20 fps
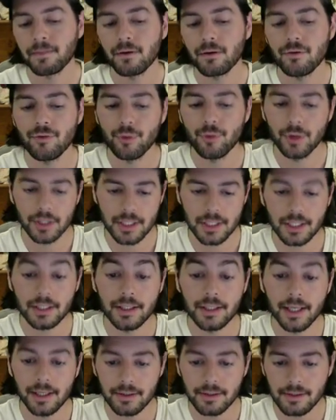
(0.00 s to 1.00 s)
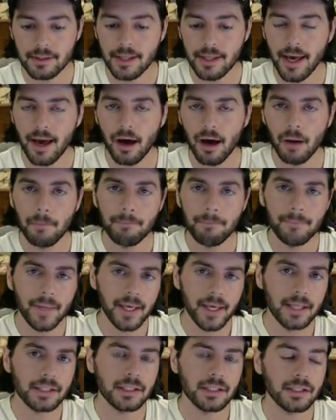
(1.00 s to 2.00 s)
for it to get to that
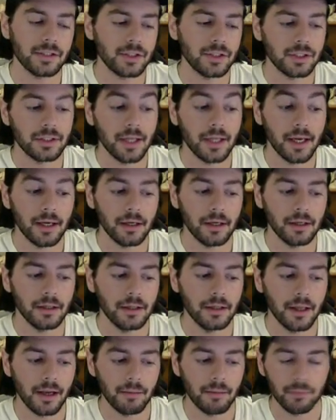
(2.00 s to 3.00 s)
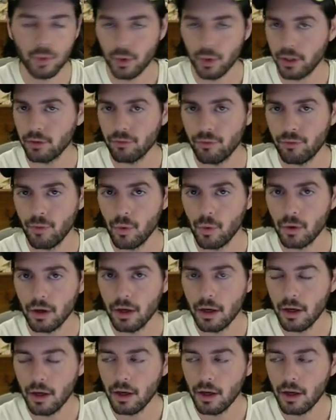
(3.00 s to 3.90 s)
amazing state that I'm looking for.